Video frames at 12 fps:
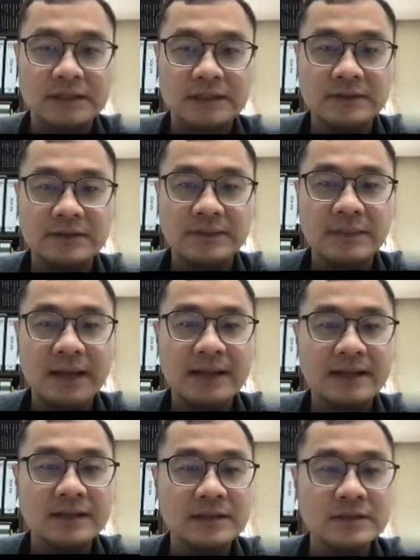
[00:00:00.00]

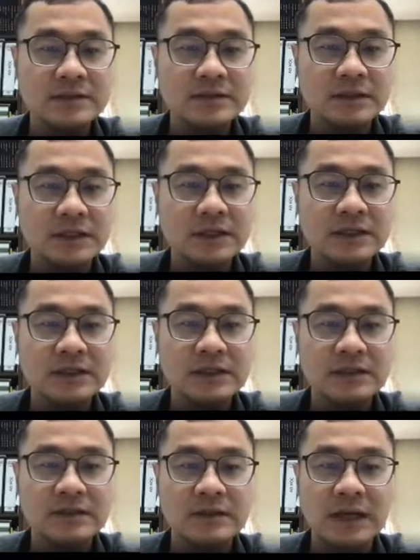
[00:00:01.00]
reminders. Okay,
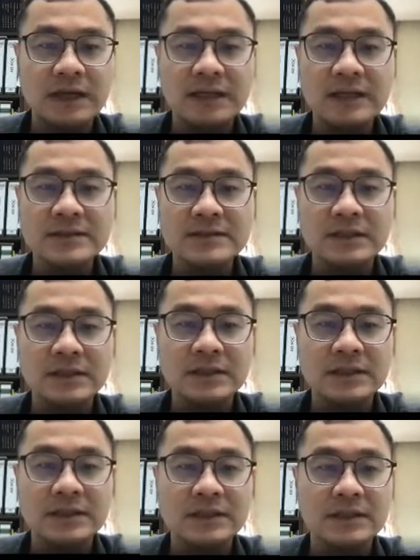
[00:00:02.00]
I guess
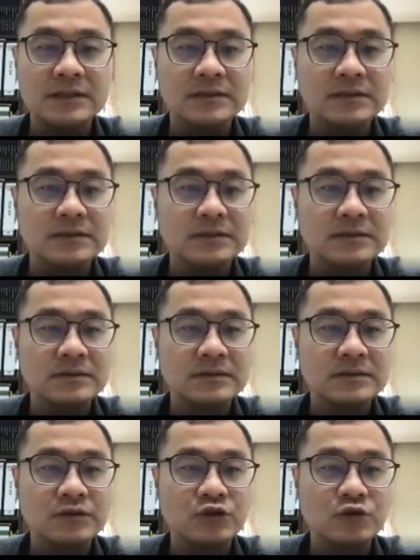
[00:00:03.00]

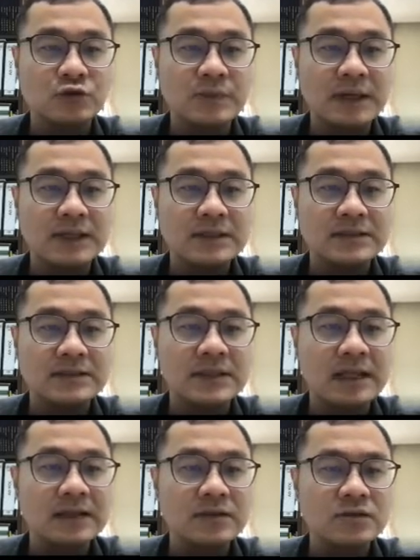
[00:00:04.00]
you may
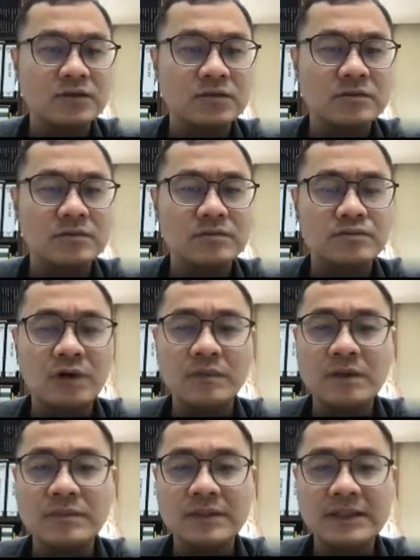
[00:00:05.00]
start
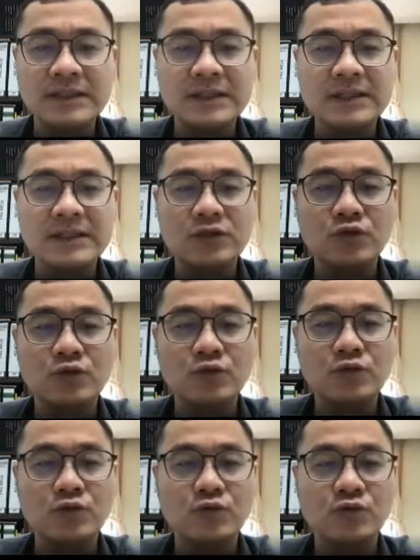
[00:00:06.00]
probably
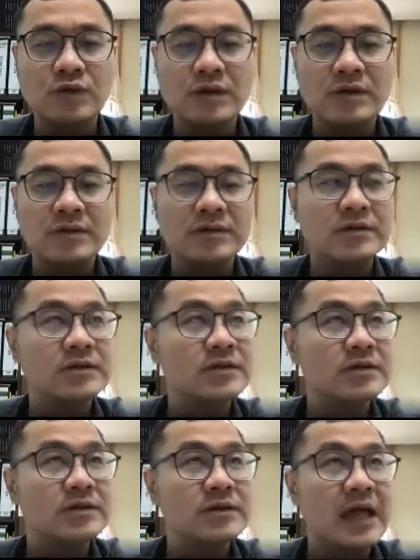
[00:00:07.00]
to
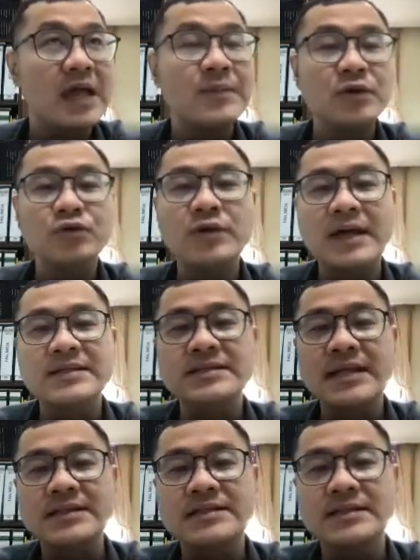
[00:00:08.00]
able to
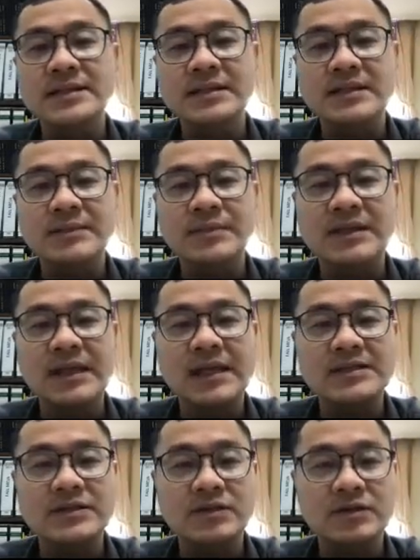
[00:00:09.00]
access the
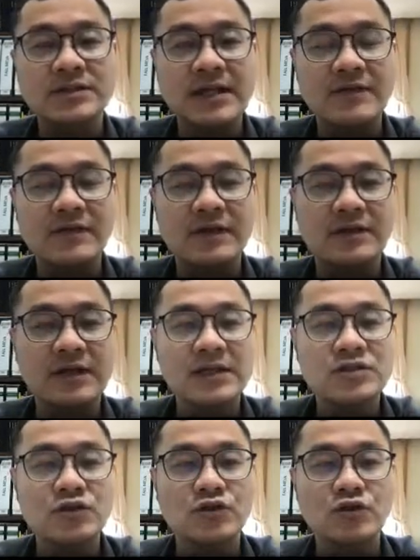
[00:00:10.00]
PK07. Okay,
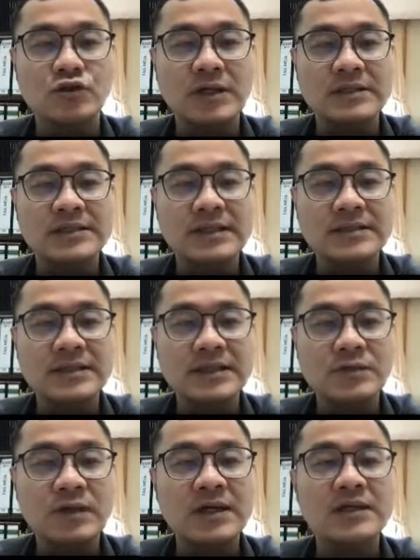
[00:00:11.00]
so you access
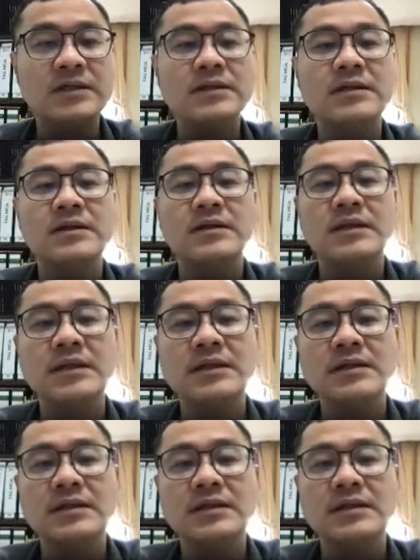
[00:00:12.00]
that one. Okay,